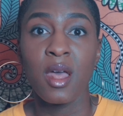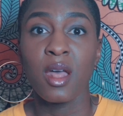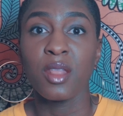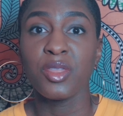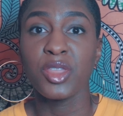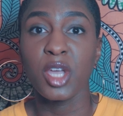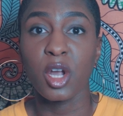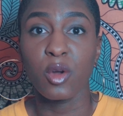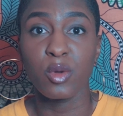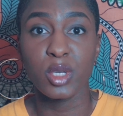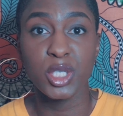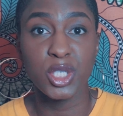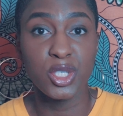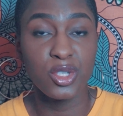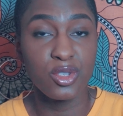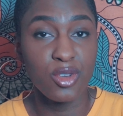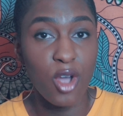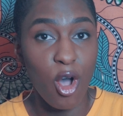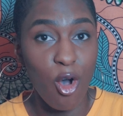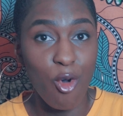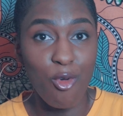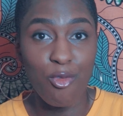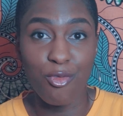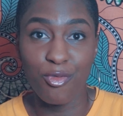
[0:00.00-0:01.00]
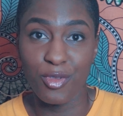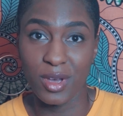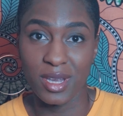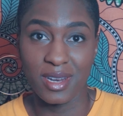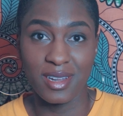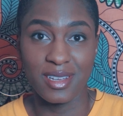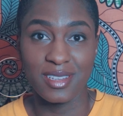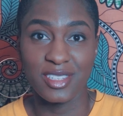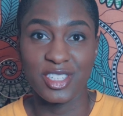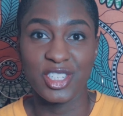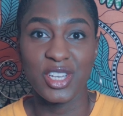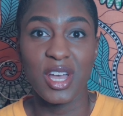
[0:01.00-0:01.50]
There is no
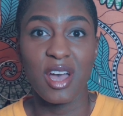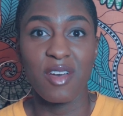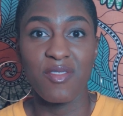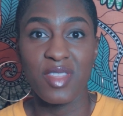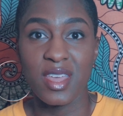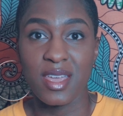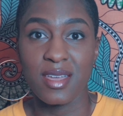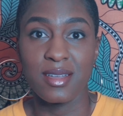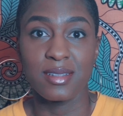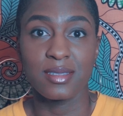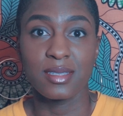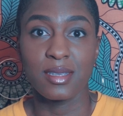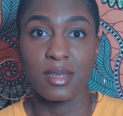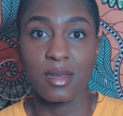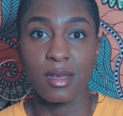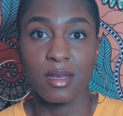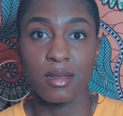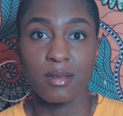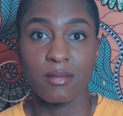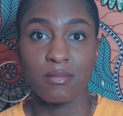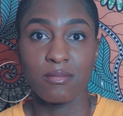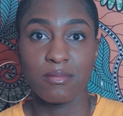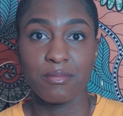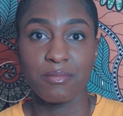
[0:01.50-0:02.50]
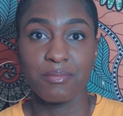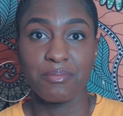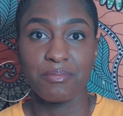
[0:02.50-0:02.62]
footage of the incident.